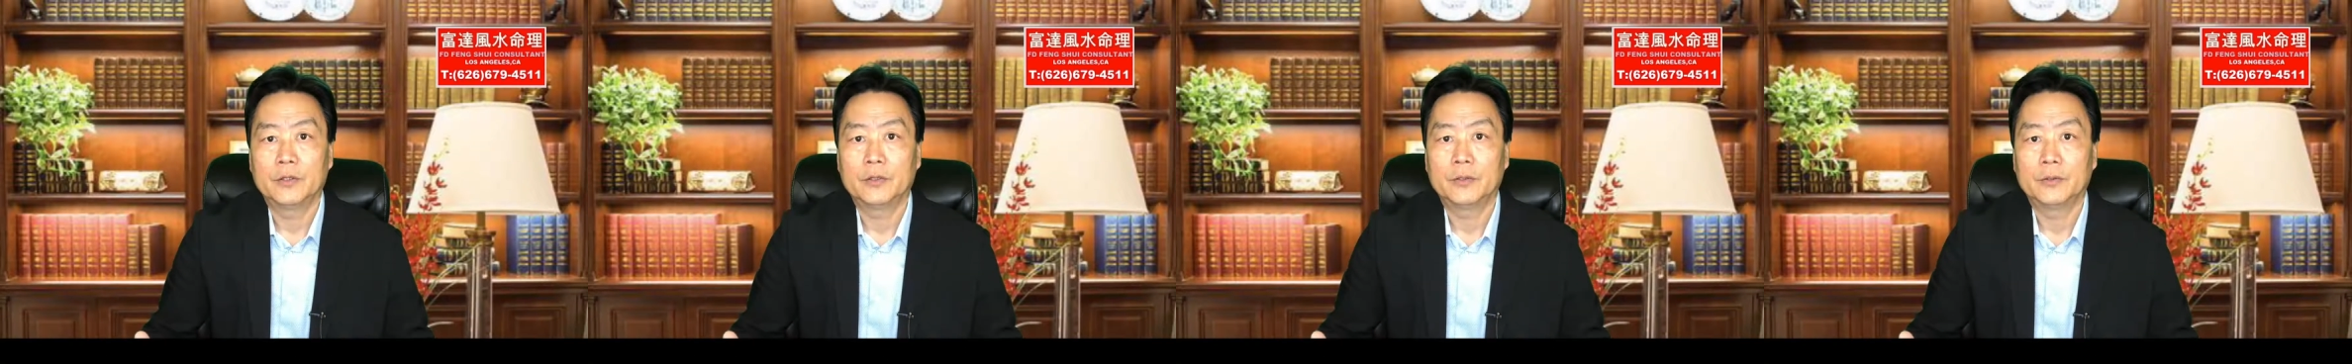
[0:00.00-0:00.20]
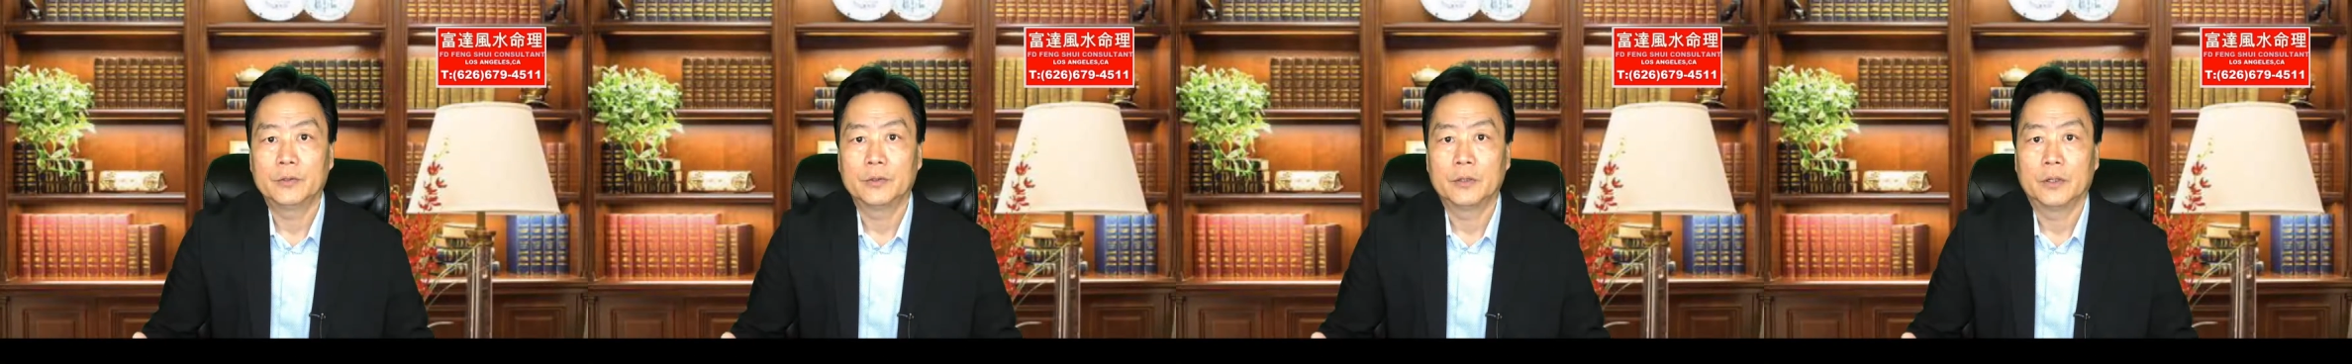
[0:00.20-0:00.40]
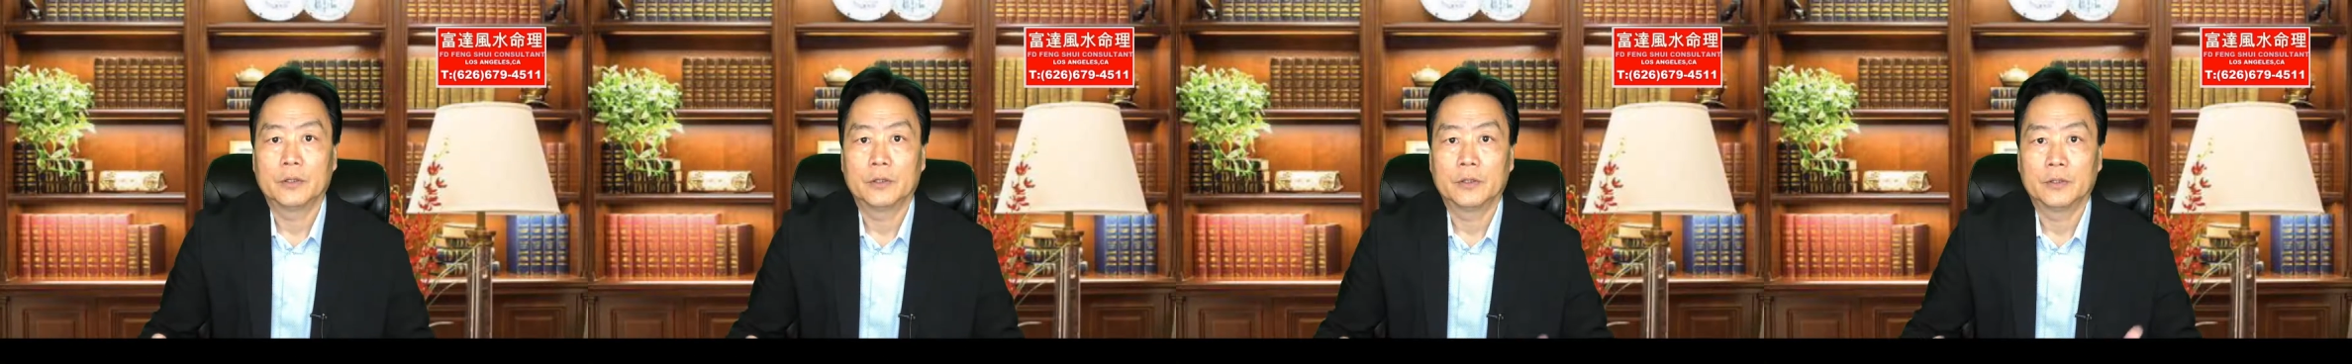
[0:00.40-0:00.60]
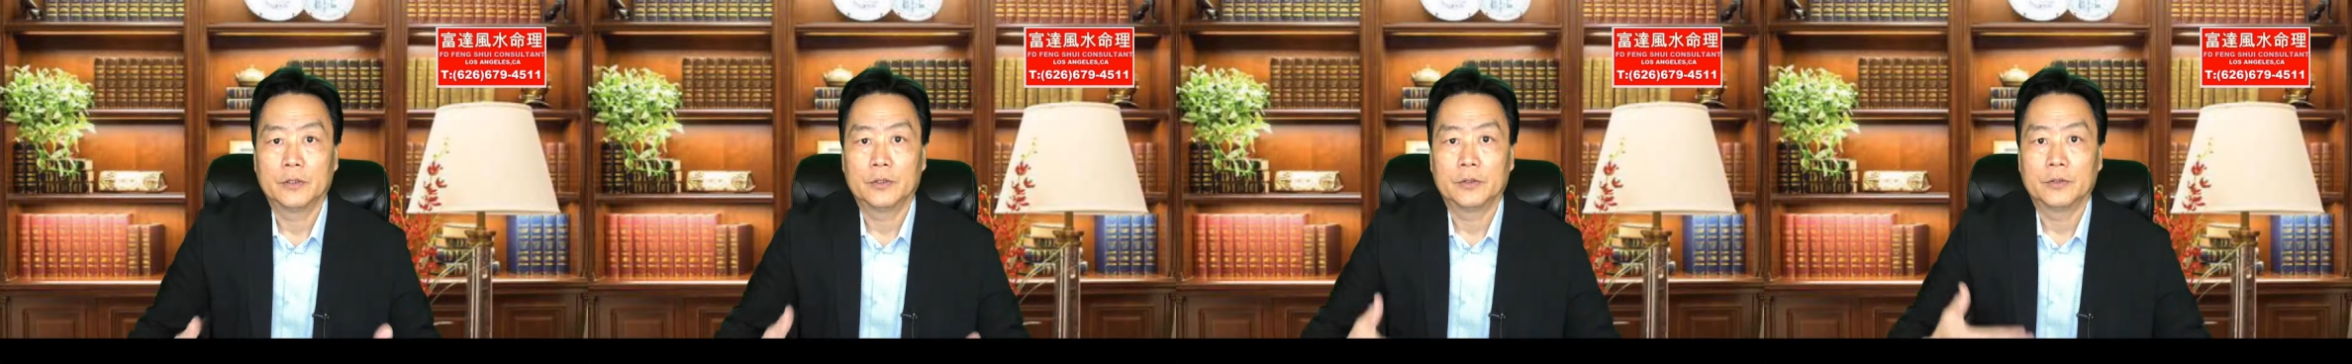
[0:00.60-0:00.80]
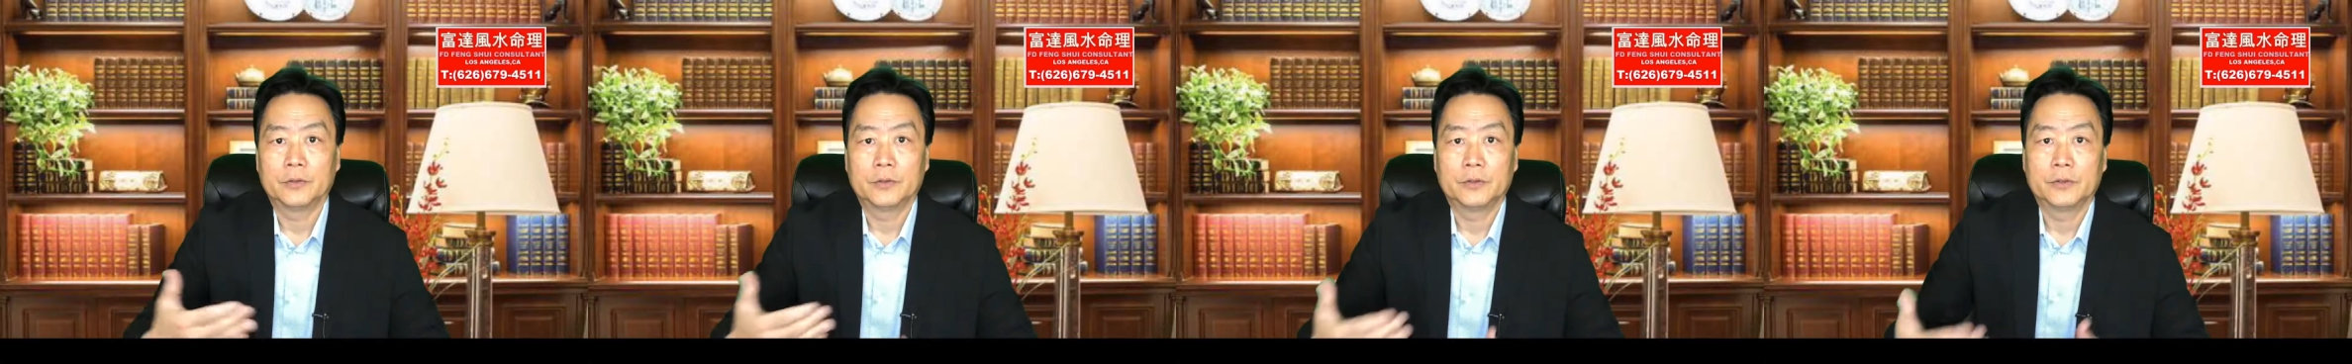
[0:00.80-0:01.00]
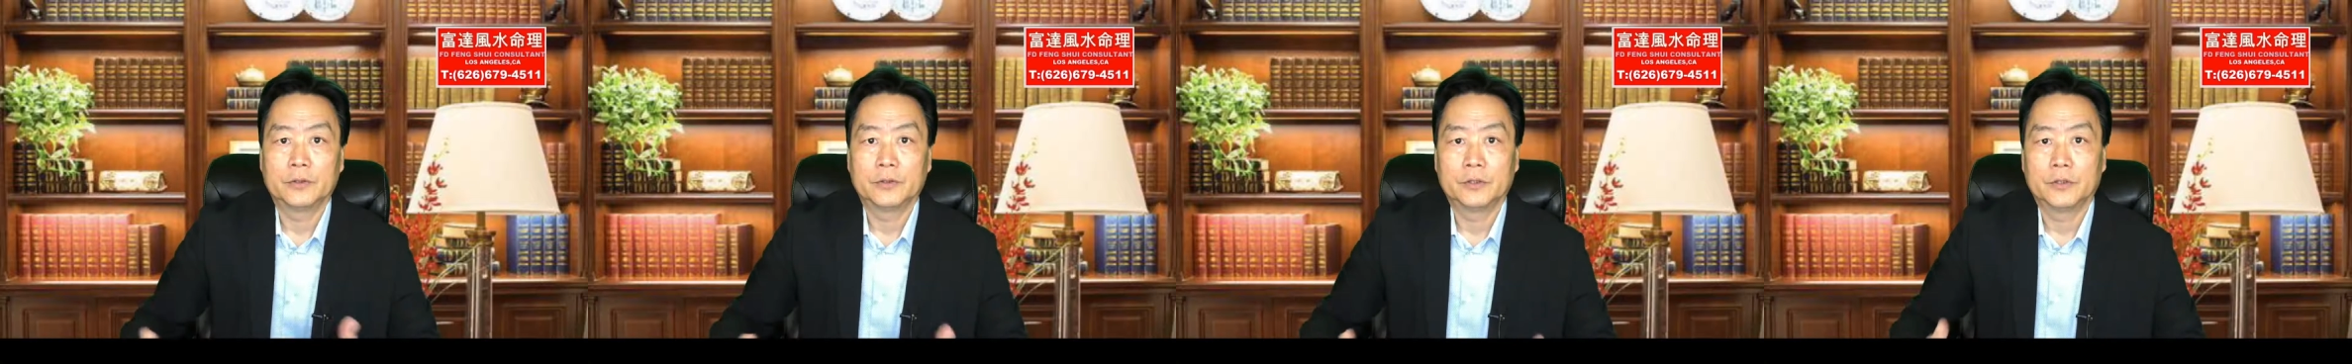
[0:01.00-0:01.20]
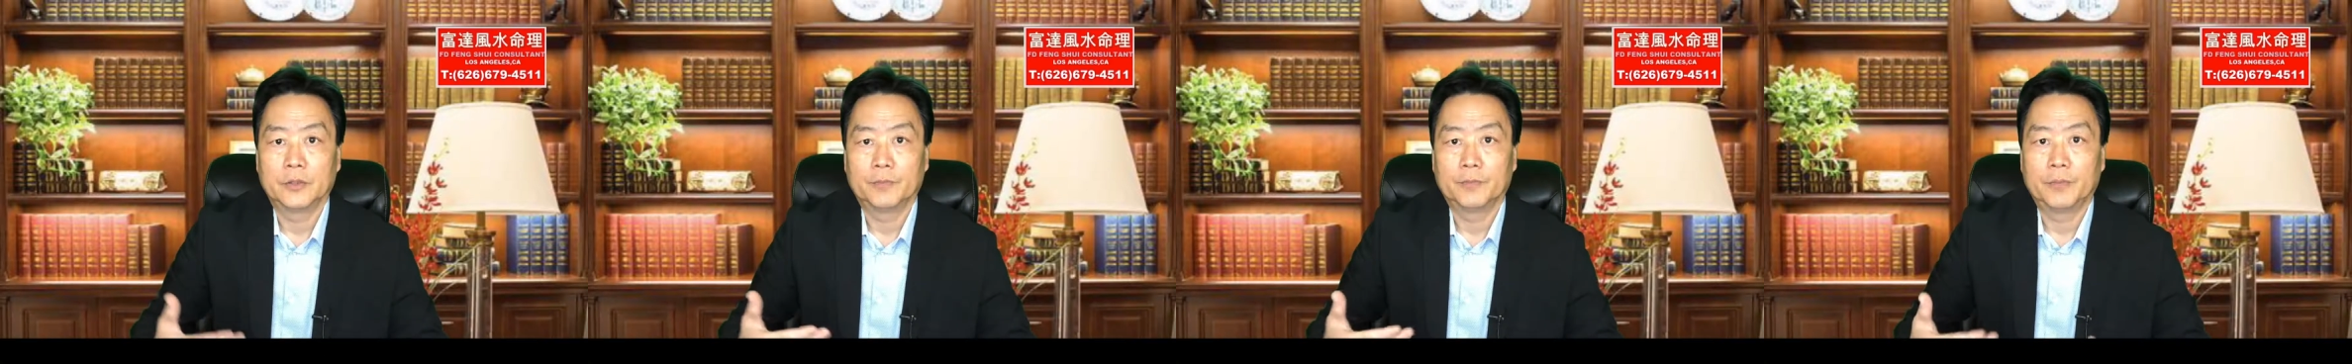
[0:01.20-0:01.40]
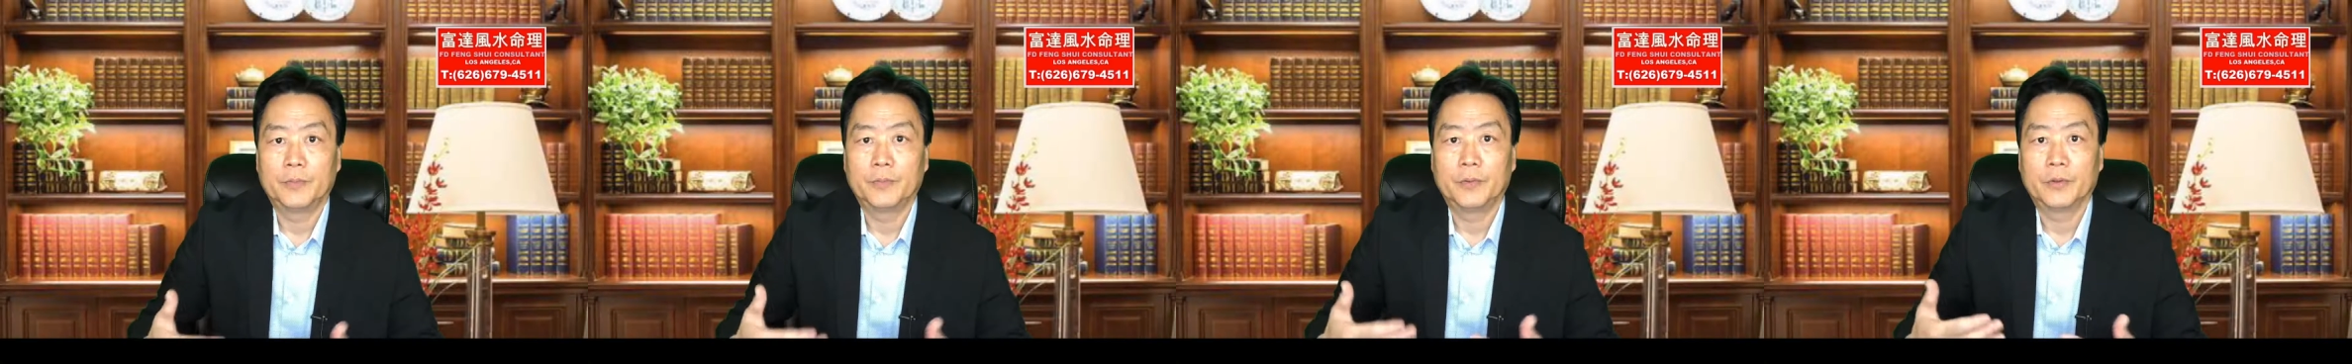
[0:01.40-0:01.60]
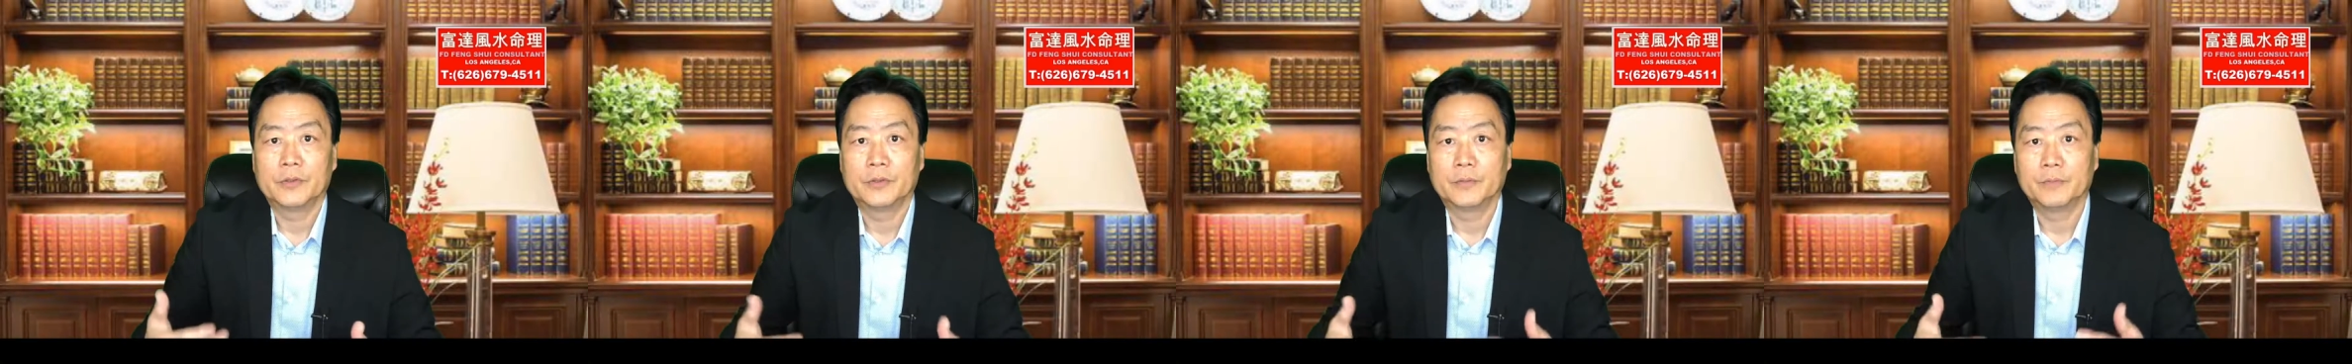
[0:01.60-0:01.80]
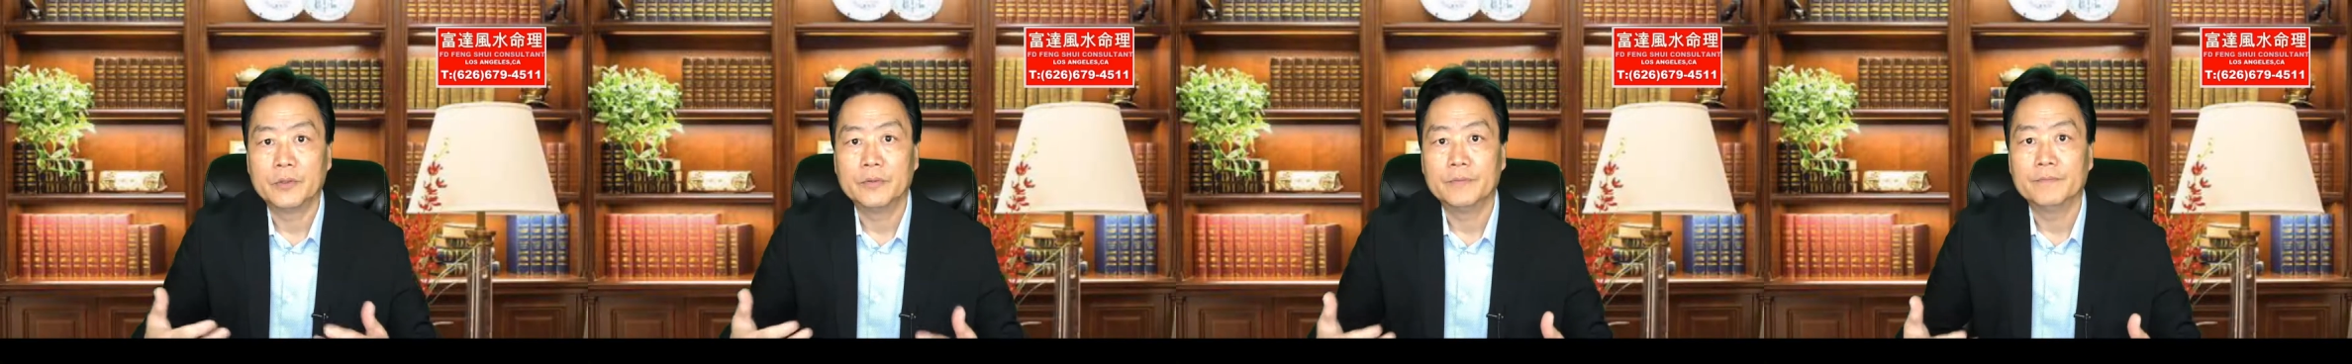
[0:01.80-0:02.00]
to the people's
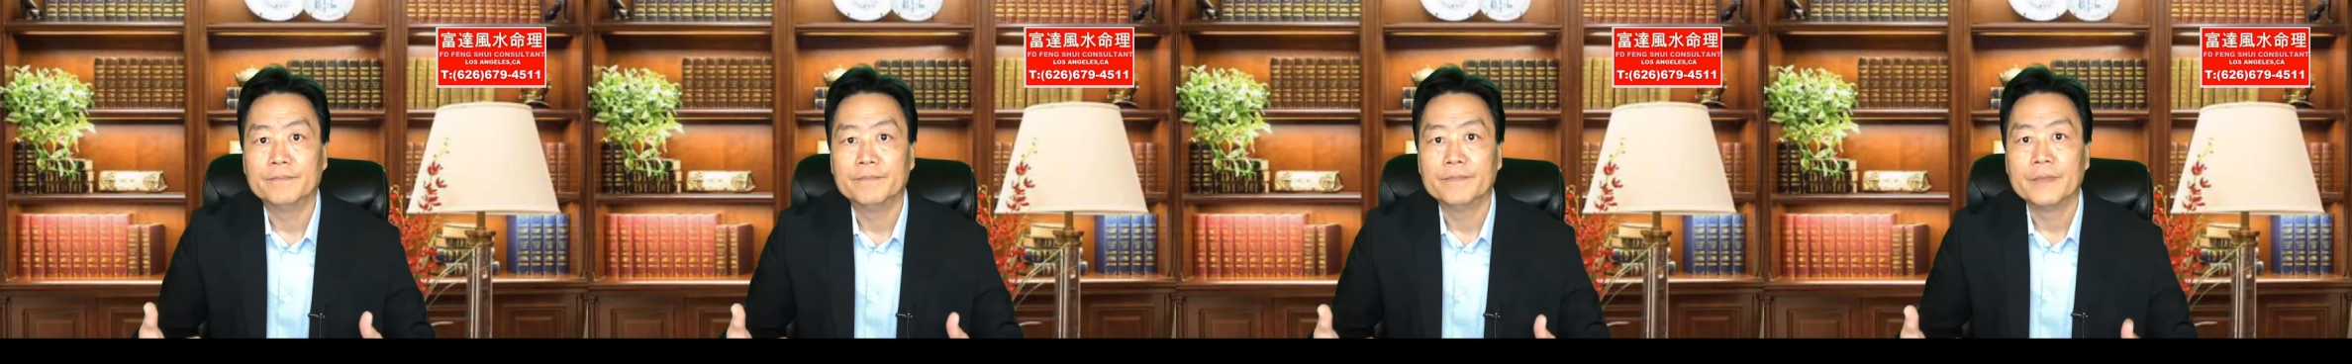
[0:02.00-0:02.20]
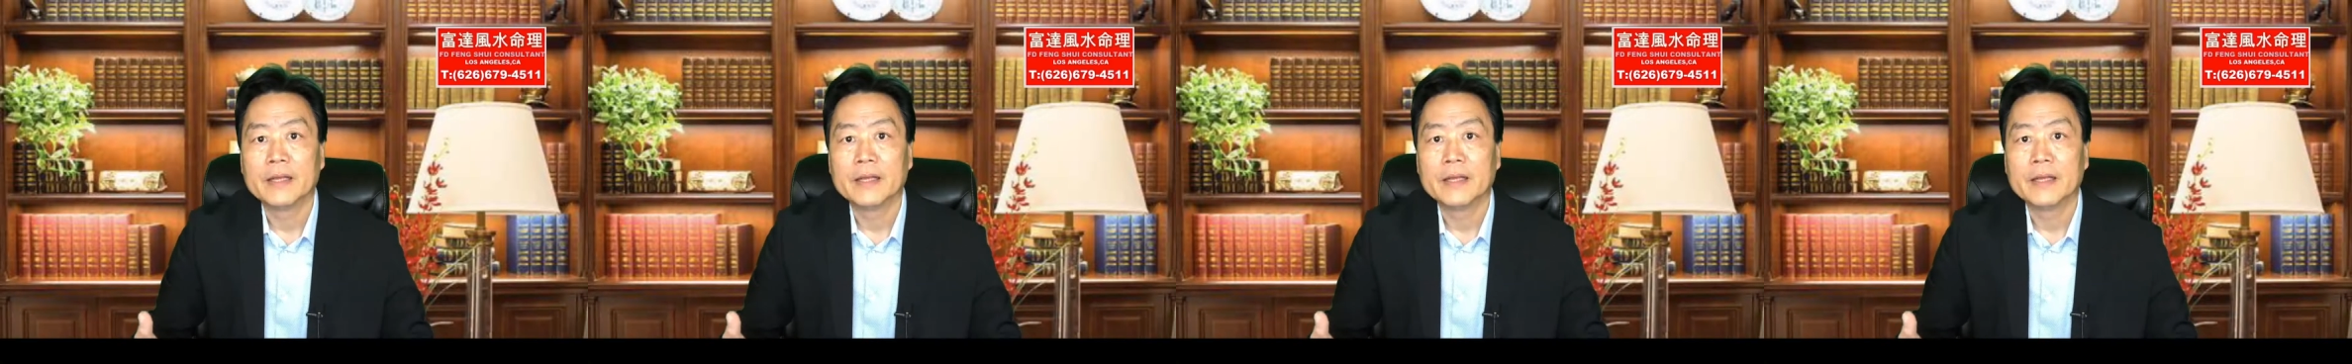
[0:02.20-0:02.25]
moon,